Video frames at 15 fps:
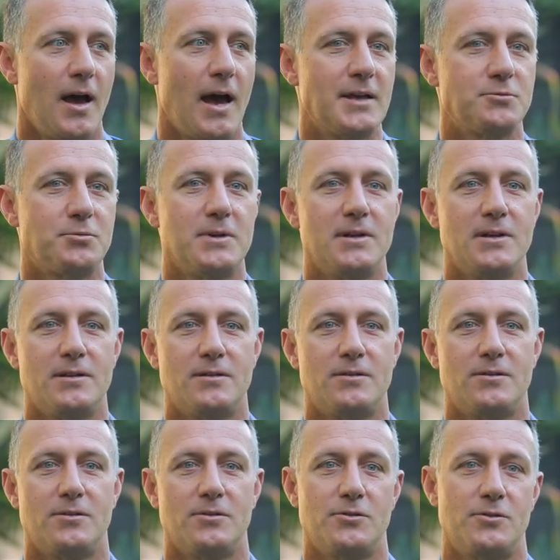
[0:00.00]
As we
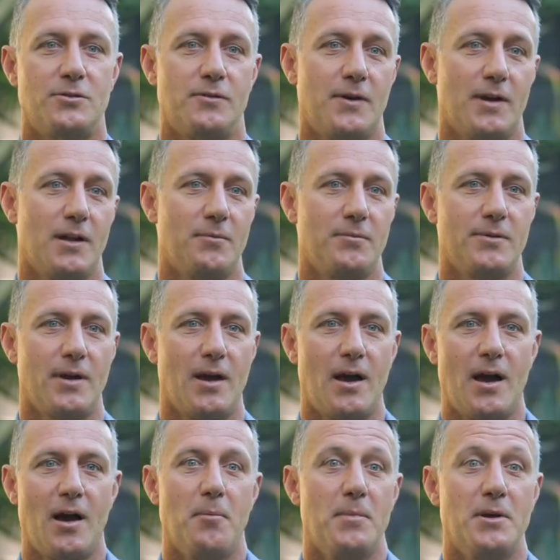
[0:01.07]
developed
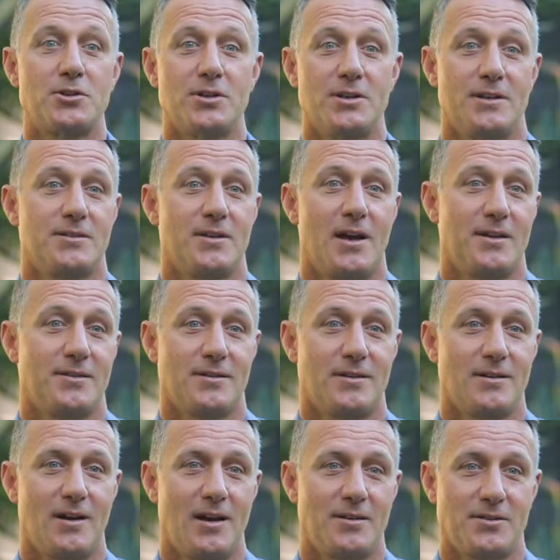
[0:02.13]
our mission as, as,
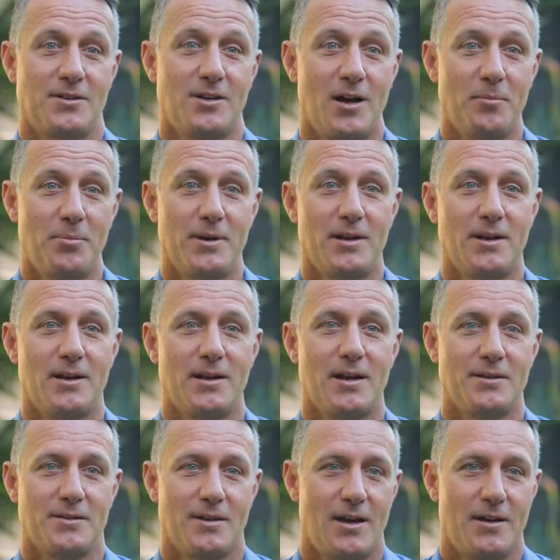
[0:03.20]
a, as a, company and,
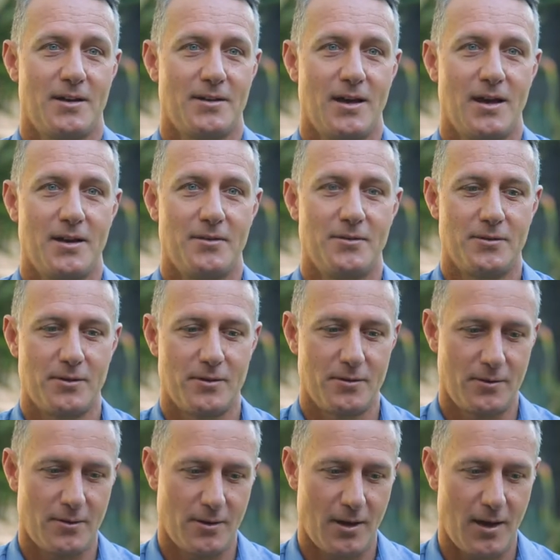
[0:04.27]
as, and, and,
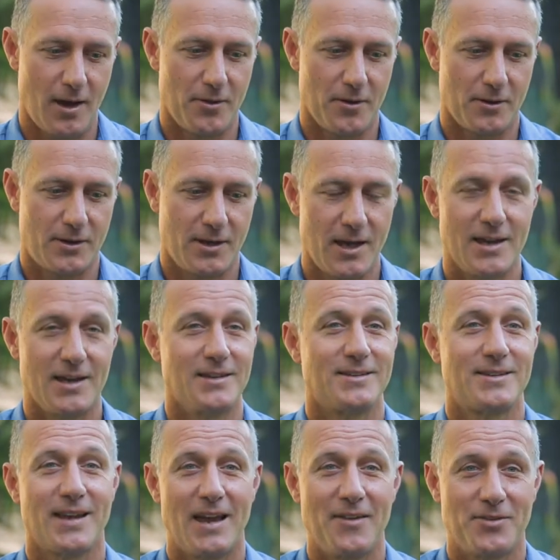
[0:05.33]
and the key
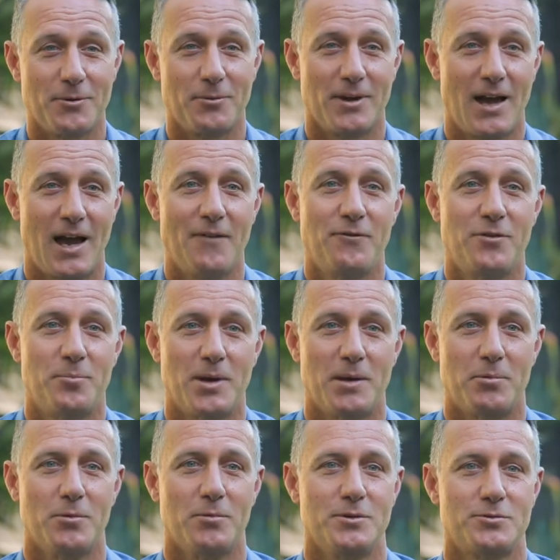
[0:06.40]
intent that we had for
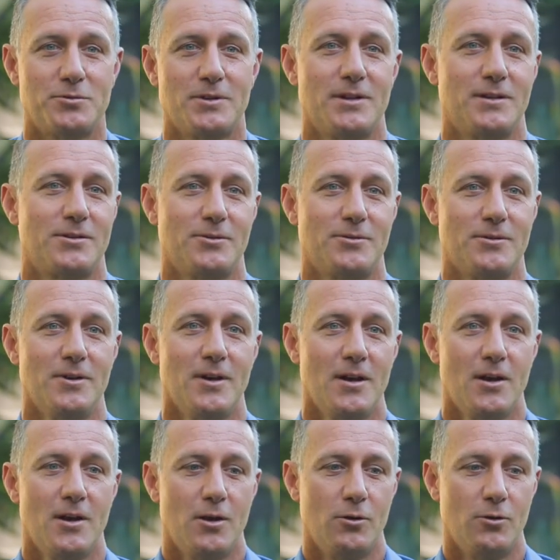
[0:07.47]
people was really to
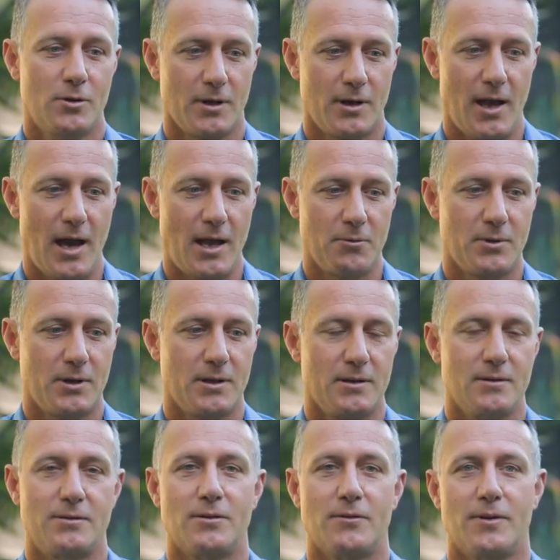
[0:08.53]
look at how do
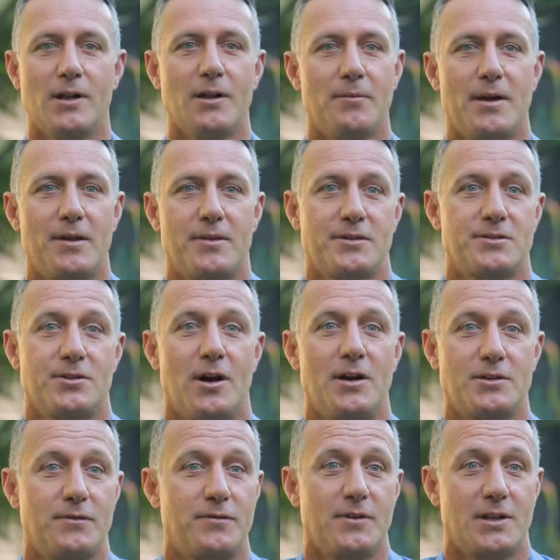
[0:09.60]
we develop that, the
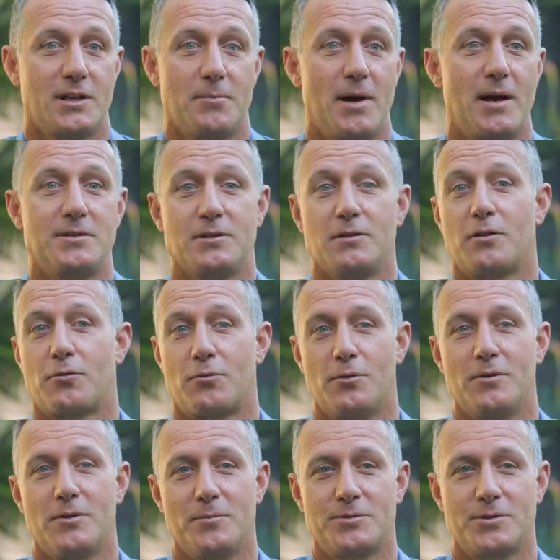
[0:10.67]
science of feeling amazing
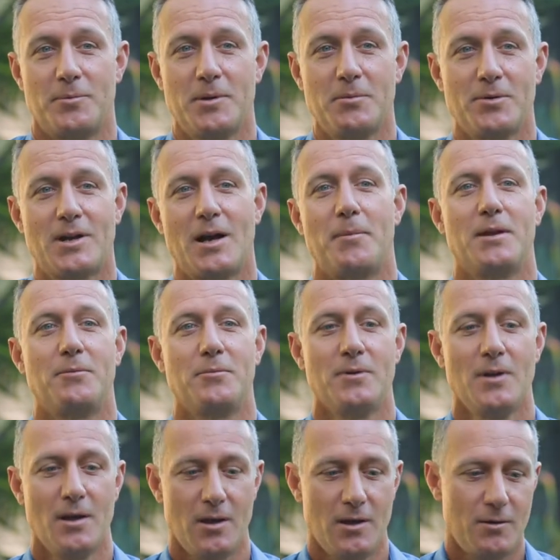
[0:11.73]
through them. So people come in
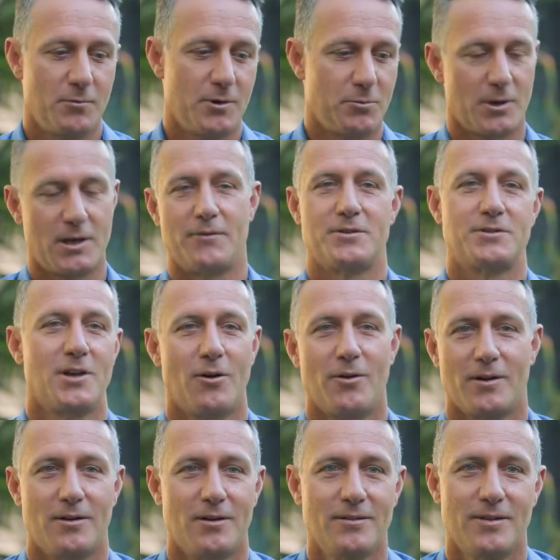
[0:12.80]
with whatever's
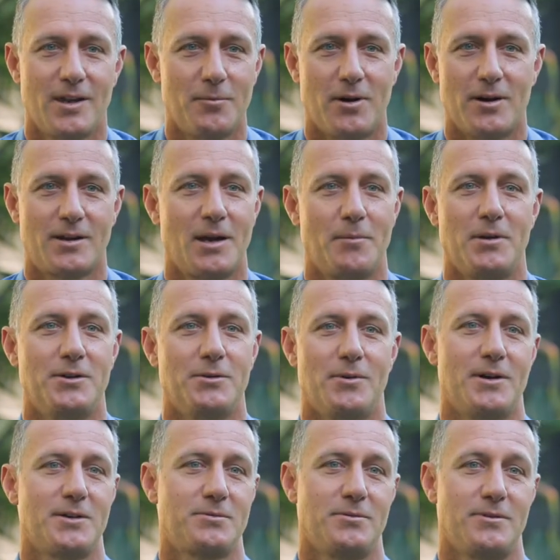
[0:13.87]
going on. They might come into
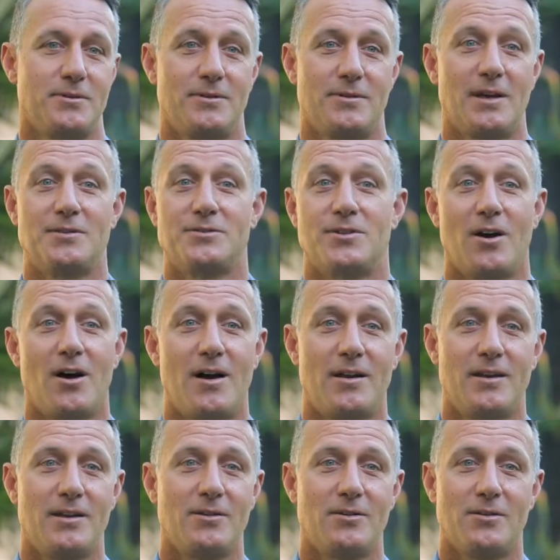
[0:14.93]
us with
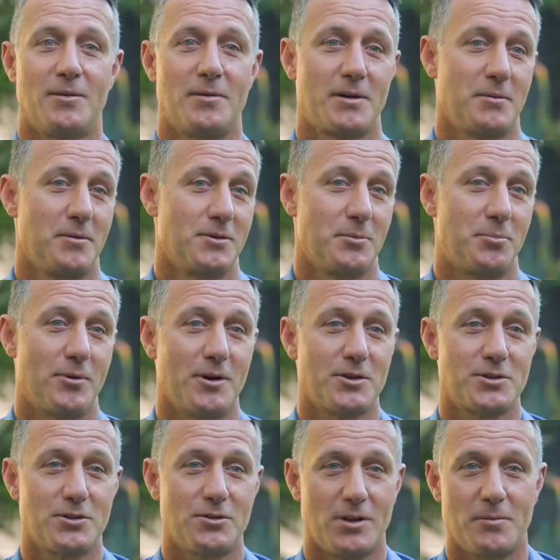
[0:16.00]
anxiety or they might come with
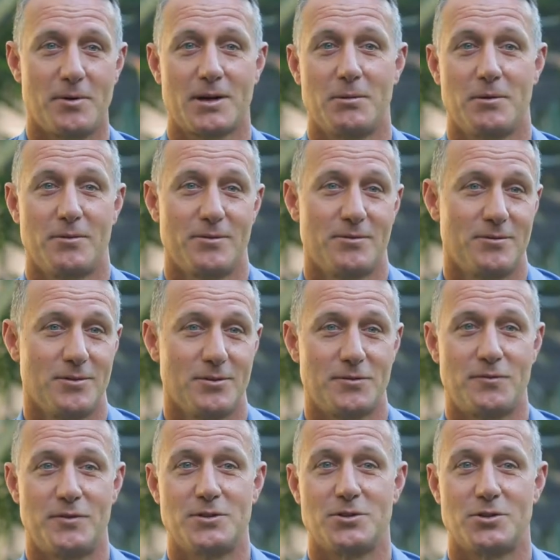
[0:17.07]
depression or they might come with a
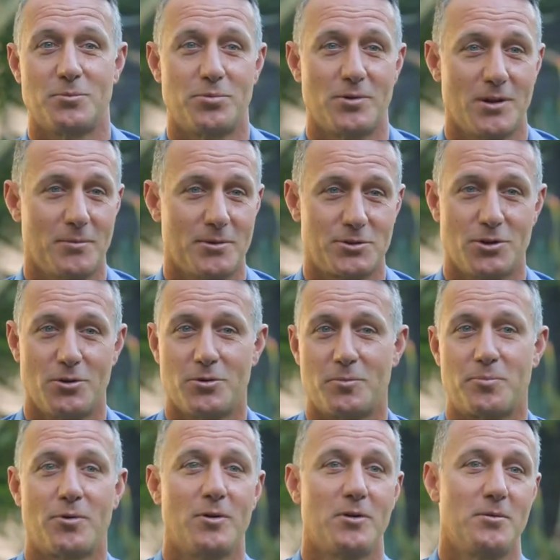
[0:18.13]
physical problem, a shoulder
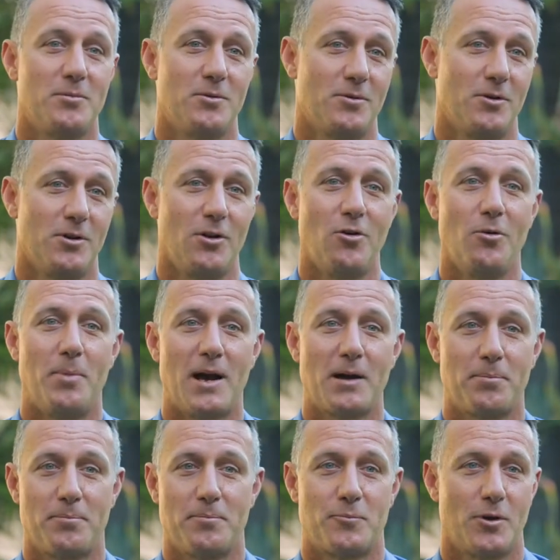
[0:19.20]
problem or a lower back
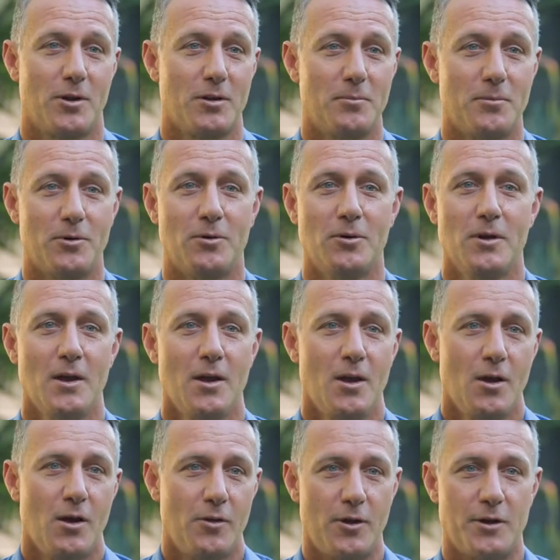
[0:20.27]
problem or
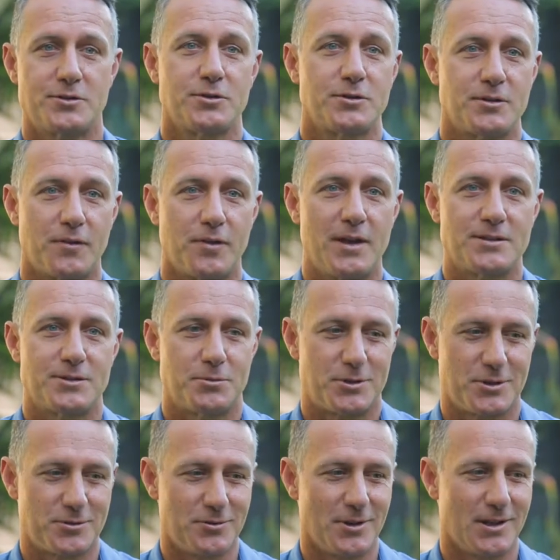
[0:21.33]
those sorts of things, which
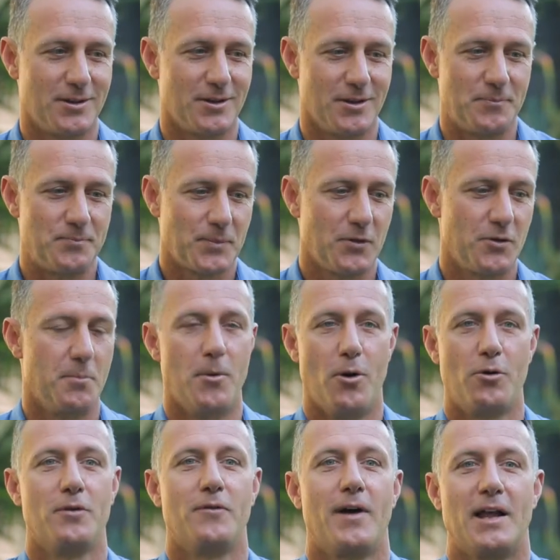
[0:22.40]
is really the, the
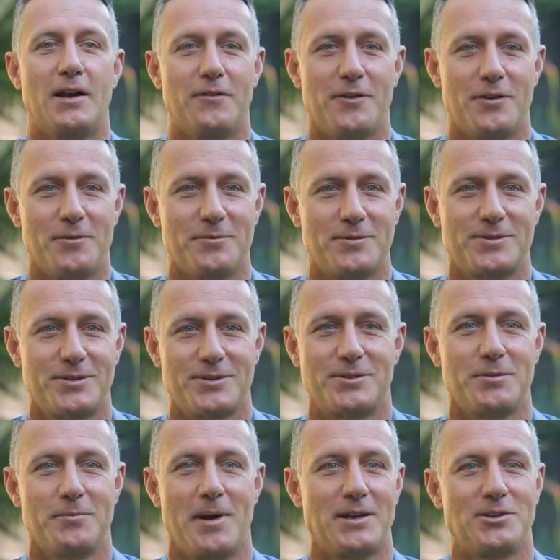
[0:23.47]
motivator for them to,
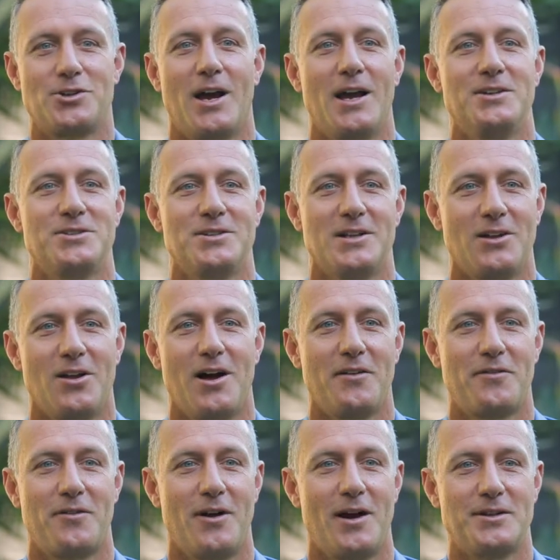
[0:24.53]
to make change in their
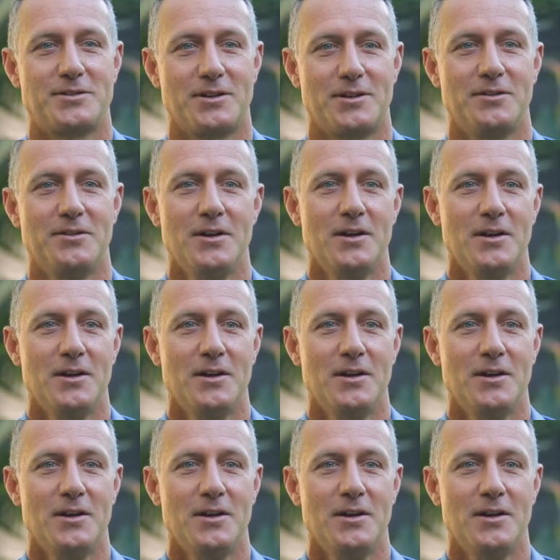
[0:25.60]
life, right? So